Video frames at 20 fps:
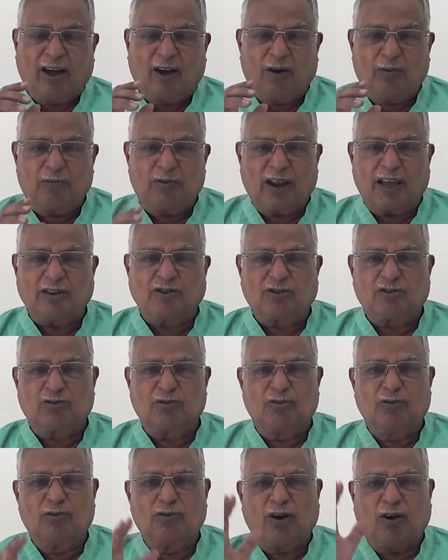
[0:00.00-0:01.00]
obliged
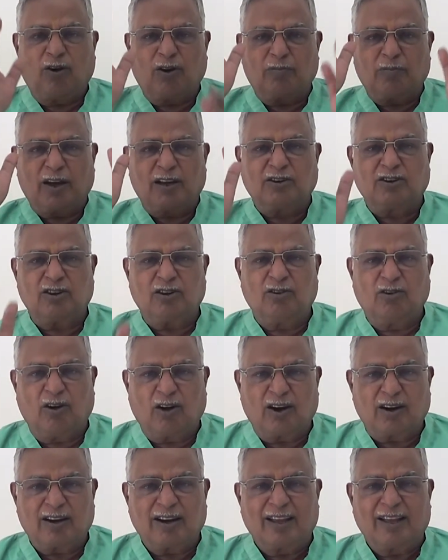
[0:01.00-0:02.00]
to Almighty
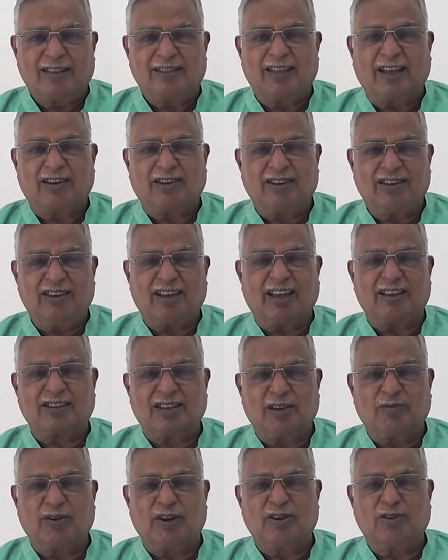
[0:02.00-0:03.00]
God that He has
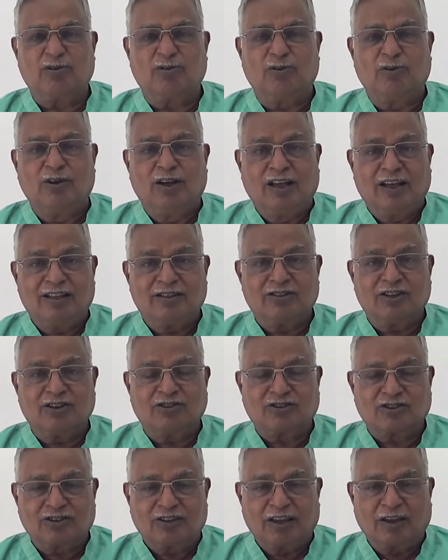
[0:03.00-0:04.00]
given you
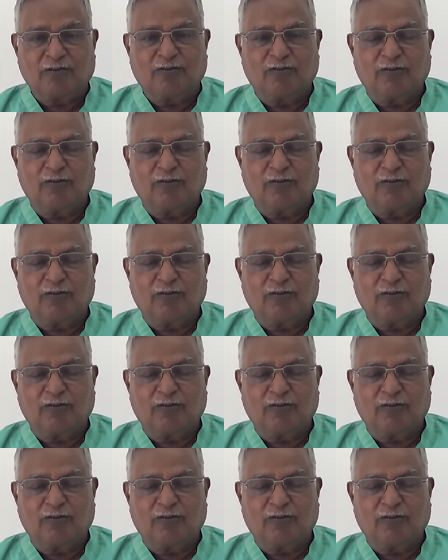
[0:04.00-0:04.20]
this